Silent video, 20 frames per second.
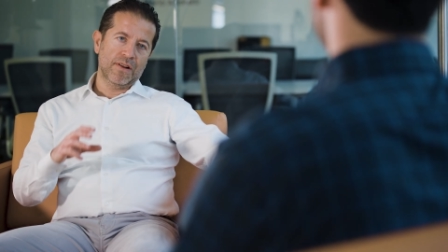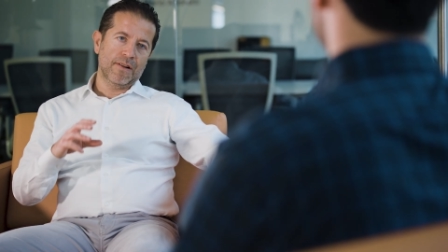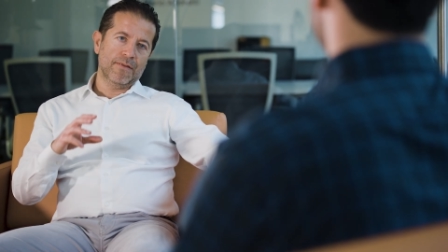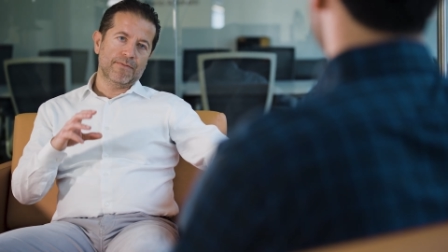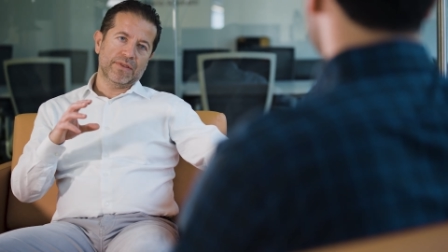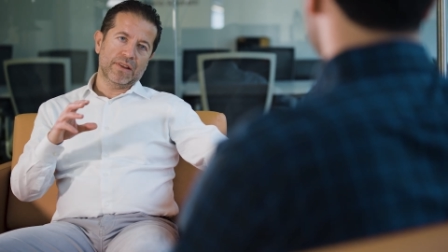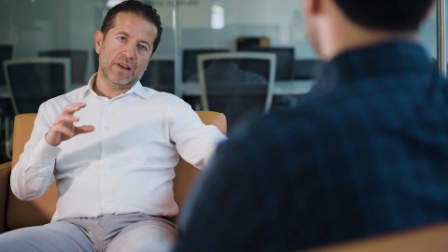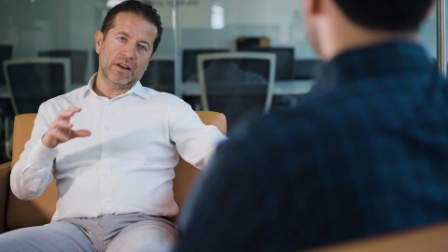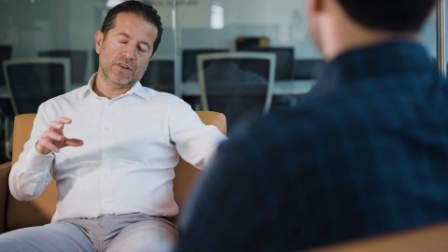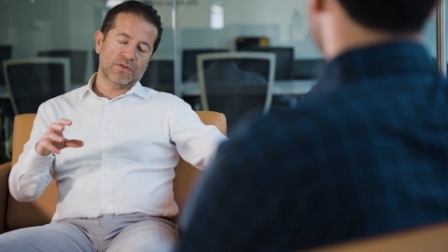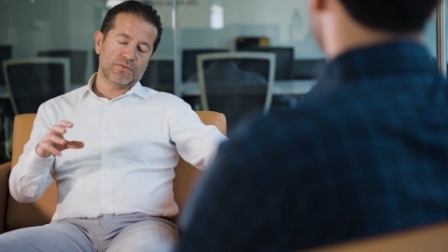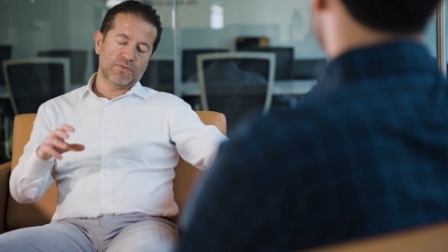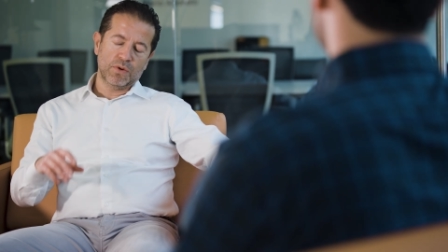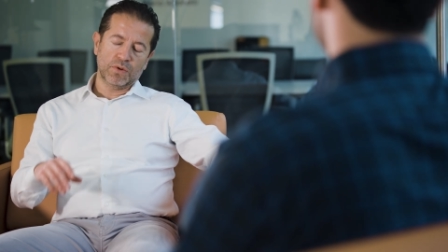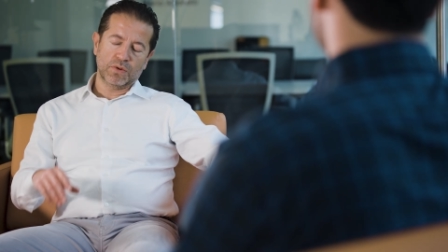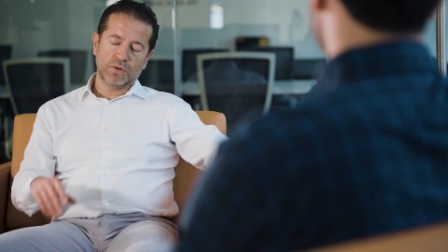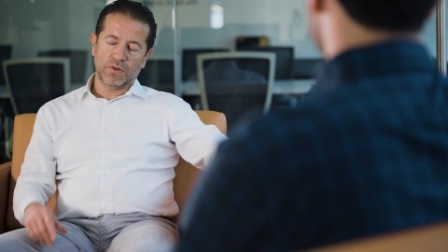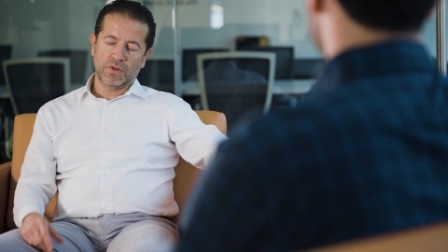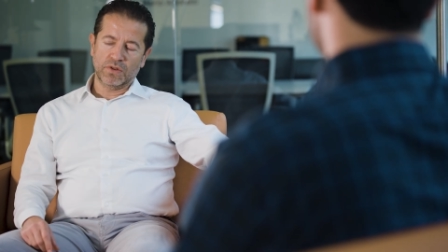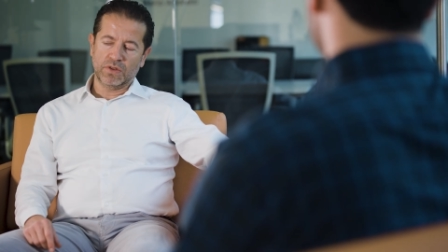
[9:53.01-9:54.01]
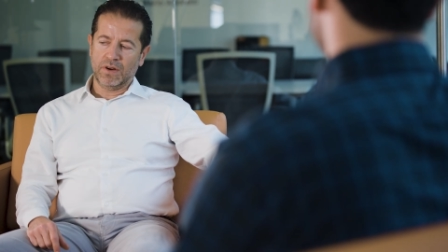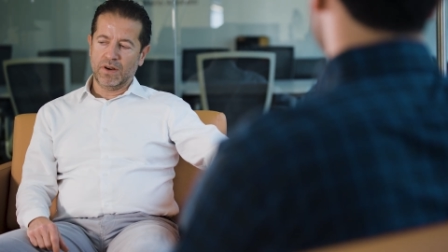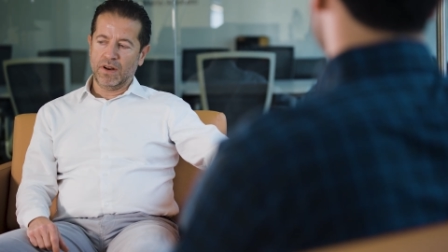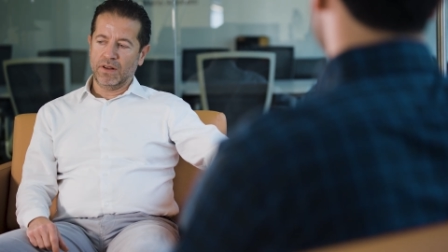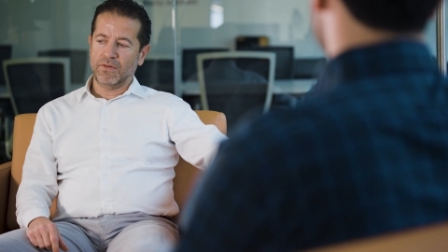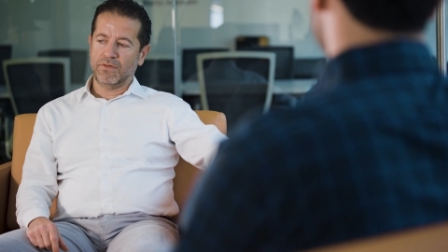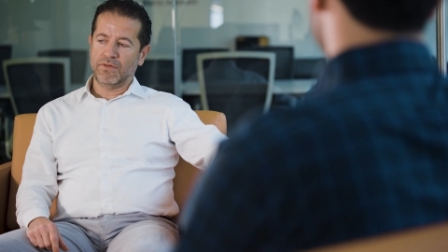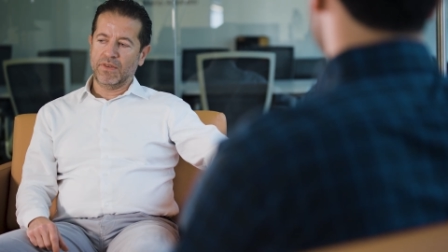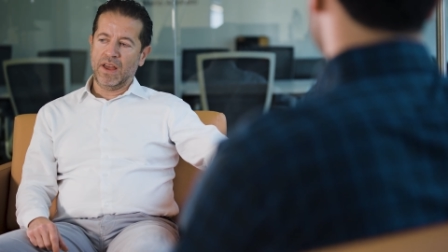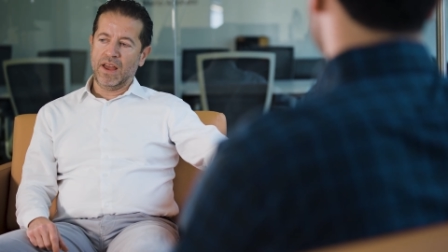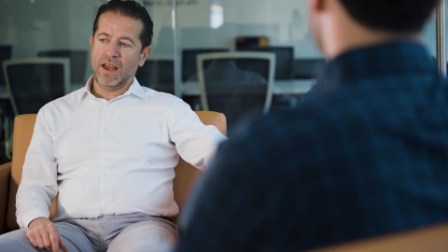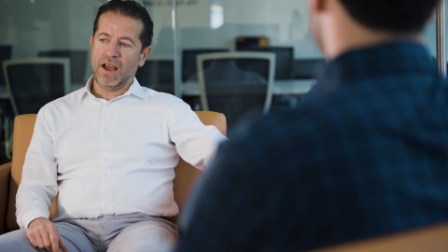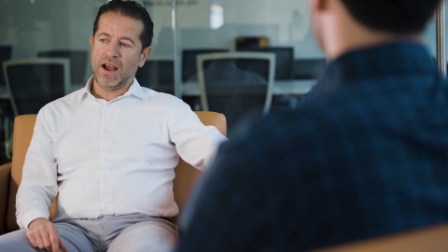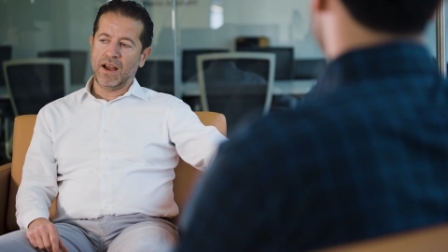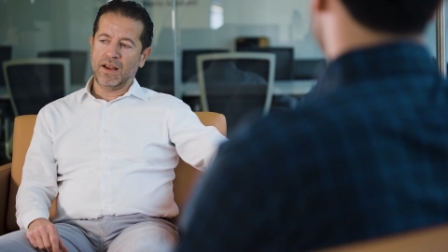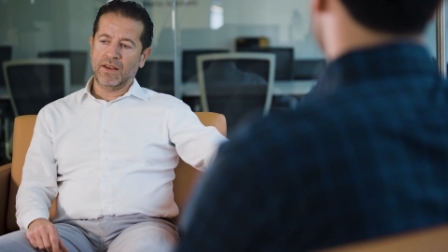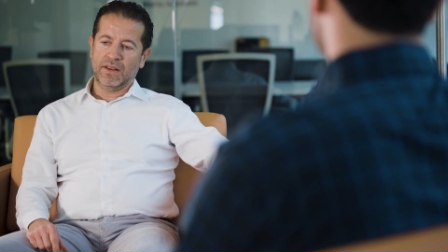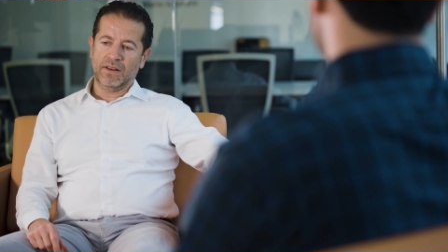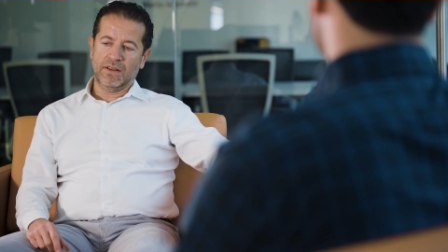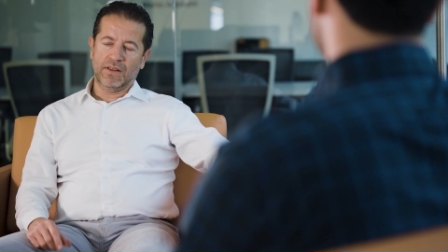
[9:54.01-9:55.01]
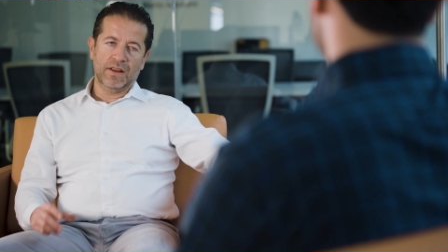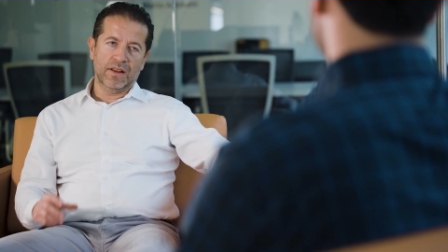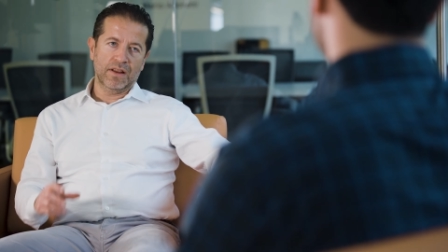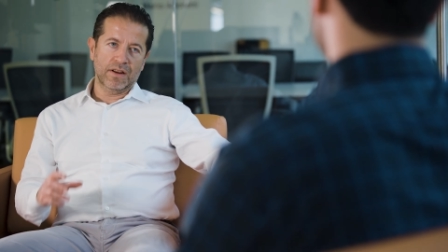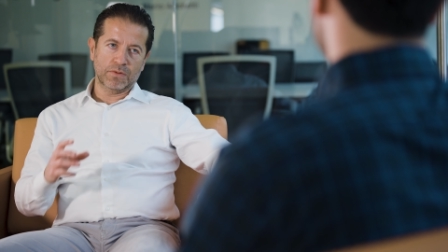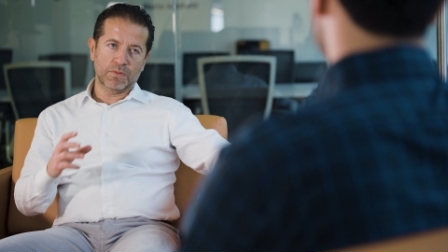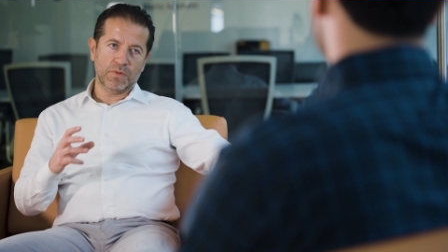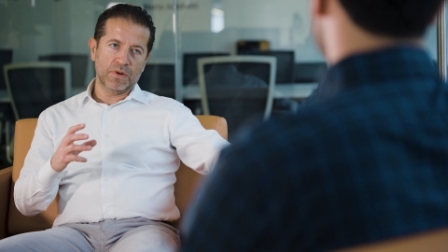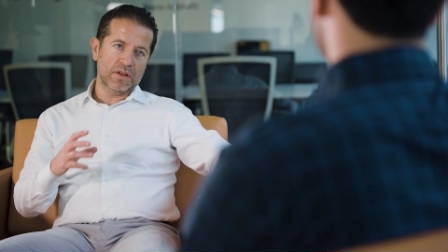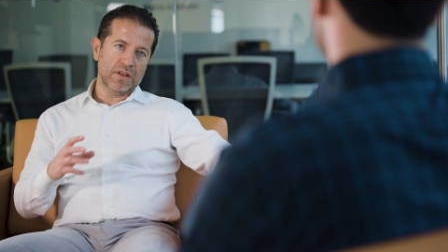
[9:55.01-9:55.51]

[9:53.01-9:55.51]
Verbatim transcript: that is focused on generative AI, and there's been a